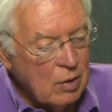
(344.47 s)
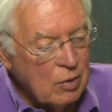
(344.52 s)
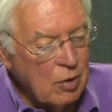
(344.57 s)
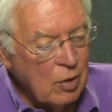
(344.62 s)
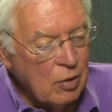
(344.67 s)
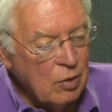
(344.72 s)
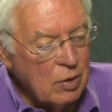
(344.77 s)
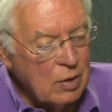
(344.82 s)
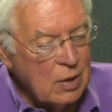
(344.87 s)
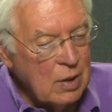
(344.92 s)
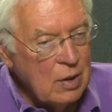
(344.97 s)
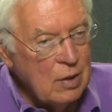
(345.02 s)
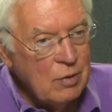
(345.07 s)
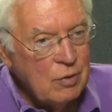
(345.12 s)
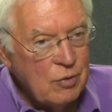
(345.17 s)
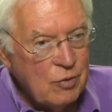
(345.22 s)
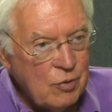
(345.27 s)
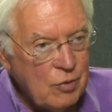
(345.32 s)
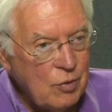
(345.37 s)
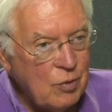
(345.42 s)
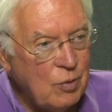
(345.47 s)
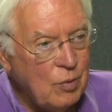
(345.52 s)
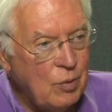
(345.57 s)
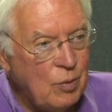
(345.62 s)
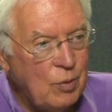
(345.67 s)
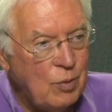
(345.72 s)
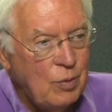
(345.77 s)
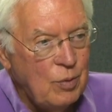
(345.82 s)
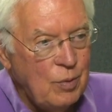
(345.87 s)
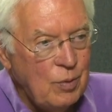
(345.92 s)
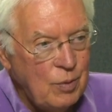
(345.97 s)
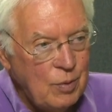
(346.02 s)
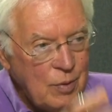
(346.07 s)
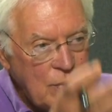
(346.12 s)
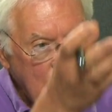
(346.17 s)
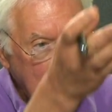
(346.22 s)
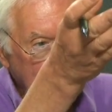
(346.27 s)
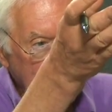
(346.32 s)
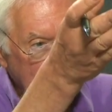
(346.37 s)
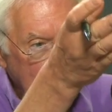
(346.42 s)
to look into
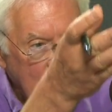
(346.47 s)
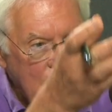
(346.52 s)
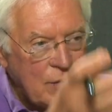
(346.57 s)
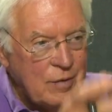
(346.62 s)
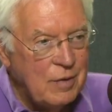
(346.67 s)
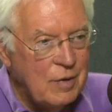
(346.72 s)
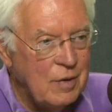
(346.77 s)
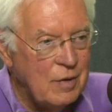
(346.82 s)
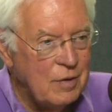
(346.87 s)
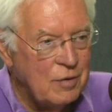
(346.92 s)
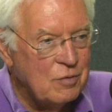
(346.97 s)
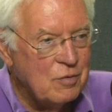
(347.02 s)
the